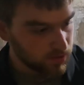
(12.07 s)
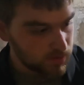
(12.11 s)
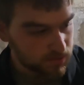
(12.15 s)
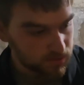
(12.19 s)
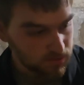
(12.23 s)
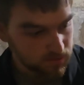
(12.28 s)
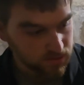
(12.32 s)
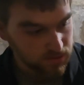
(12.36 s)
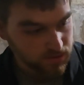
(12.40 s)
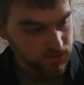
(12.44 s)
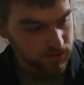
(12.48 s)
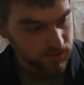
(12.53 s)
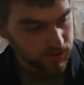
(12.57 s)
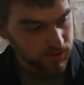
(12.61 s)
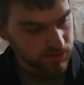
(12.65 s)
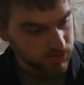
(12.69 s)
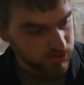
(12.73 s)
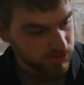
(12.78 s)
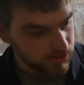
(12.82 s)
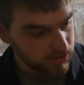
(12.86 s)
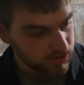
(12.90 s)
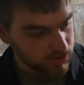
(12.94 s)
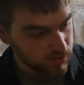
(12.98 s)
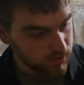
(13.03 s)
sinkers
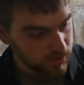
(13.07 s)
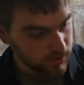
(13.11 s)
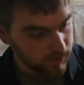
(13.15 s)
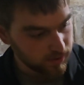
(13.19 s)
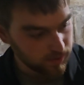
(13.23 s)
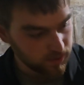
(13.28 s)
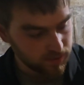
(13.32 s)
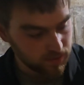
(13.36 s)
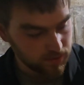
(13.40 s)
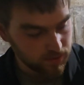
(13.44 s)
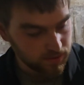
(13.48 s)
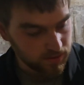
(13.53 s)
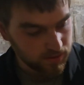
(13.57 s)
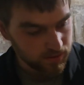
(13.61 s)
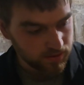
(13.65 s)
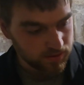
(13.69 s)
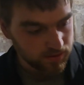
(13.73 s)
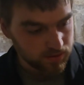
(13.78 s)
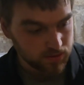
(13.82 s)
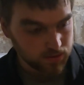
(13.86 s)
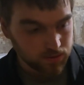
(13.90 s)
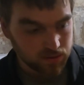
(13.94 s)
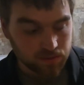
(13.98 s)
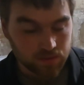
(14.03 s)
on and everything.
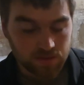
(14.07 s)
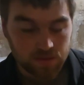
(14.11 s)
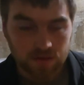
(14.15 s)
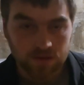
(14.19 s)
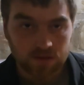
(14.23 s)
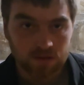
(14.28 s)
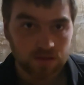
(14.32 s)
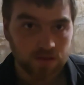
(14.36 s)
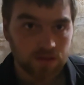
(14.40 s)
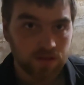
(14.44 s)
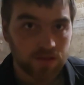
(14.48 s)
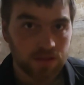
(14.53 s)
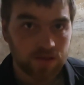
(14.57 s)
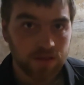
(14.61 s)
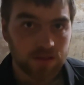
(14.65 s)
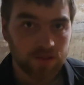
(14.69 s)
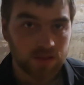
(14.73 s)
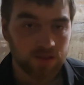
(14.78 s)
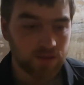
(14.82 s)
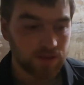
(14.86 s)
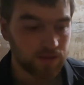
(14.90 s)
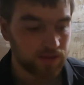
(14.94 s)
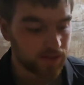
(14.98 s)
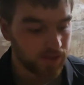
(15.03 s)

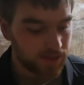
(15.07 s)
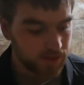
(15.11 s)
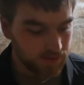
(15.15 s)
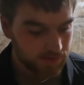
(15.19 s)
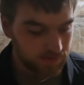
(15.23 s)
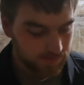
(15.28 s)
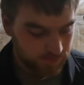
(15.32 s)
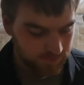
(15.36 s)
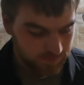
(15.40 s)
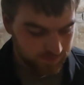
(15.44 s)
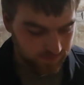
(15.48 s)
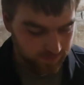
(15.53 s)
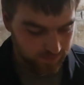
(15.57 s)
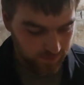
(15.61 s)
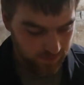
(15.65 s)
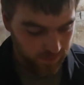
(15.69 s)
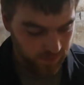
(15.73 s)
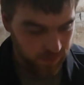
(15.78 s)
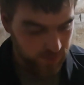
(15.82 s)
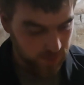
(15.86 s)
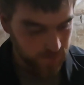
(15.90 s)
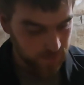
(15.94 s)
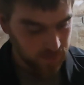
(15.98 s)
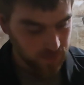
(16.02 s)
And yeah,
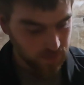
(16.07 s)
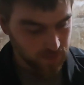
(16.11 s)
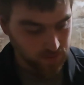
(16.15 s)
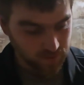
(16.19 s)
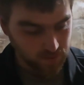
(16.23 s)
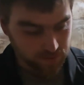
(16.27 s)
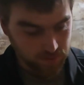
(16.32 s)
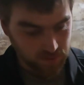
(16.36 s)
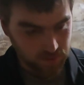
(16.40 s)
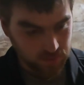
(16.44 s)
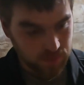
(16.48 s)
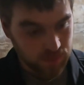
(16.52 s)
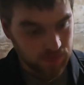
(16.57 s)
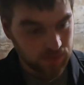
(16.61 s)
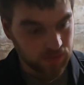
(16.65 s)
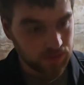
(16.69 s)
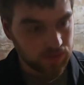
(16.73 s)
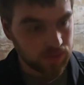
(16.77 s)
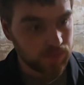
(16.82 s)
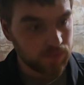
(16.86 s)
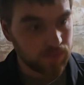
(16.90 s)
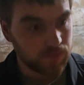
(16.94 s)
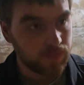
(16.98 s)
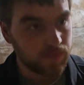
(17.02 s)
please just
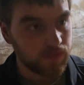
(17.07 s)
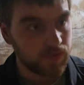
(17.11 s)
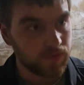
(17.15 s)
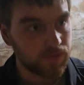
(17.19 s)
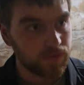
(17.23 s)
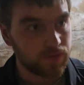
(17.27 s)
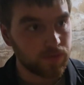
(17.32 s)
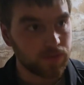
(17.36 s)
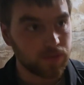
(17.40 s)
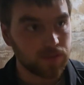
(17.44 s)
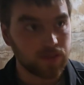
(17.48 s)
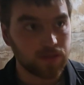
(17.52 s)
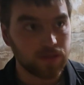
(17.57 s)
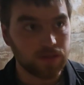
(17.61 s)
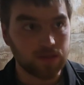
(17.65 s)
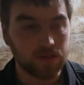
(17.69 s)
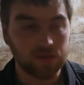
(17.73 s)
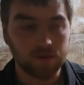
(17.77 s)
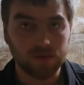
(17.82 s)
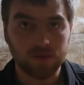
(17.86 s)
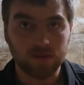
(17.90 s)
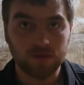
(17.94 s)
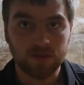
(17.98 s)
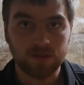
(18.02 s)
feel free to
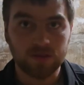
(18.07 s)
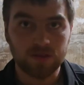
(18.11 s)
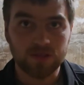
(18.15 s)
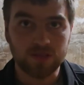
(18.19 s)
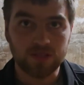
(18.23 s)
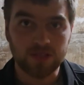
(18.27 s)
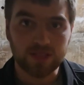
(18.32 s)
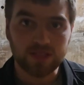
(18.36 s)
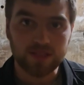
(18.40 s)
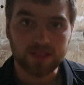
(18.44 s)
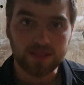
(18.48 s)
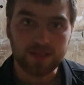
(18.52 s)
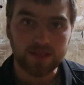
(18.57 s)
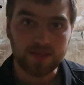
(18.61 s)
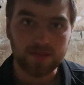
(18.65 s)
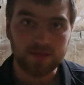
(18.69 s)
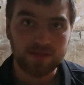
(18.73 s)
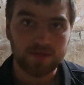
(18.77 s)
check it out.